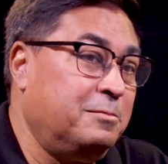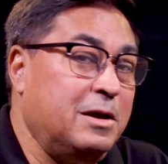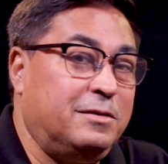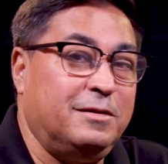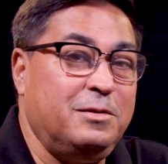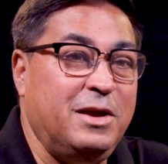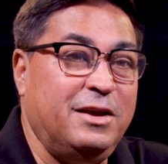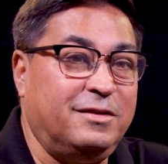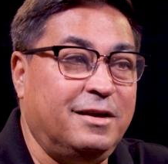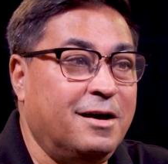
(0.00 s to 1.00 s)
it's an
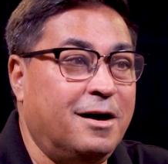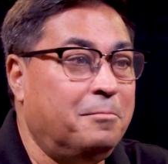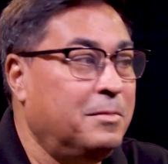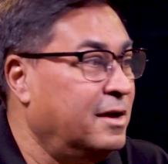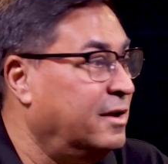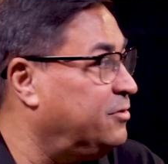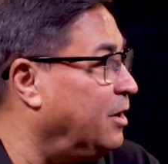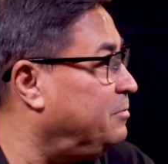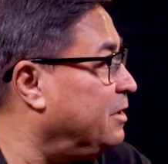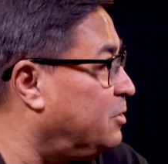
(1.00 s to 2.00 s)
amazing
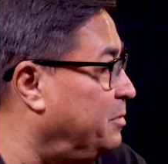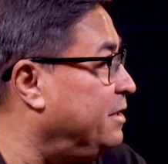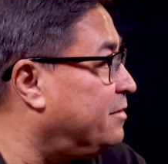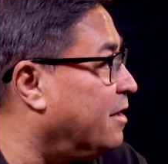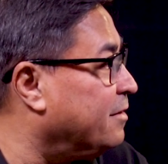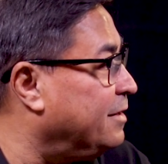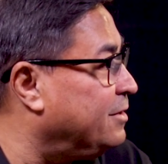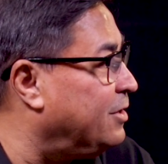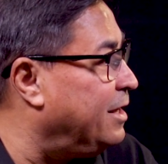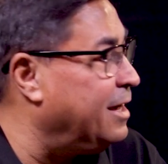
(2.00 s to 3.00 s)
subject to be discussing
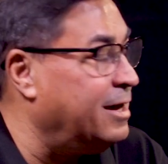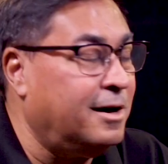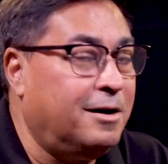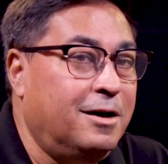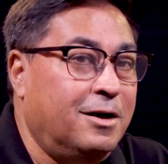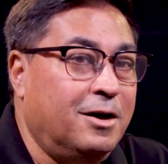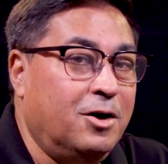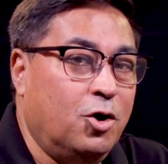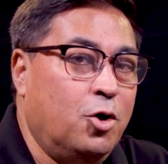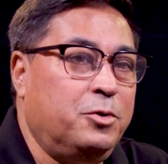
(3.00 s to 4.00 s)
today.
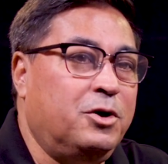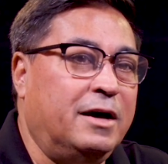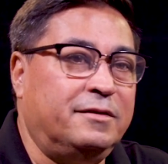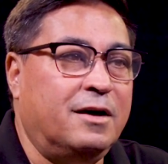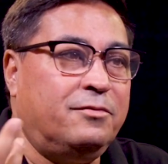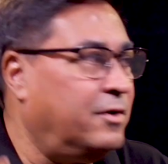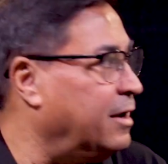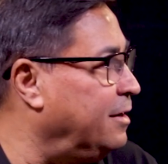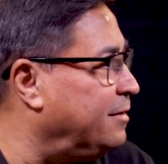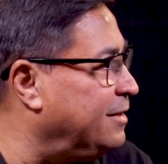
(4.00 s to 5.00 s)
Hope you guys have
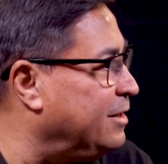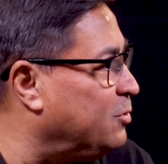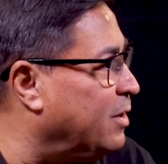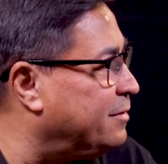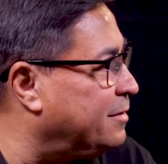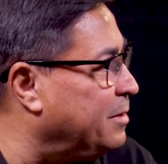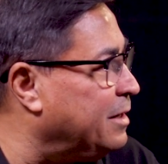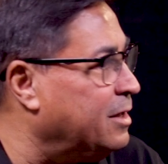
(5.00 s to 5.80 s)
fun listening to us. I mean,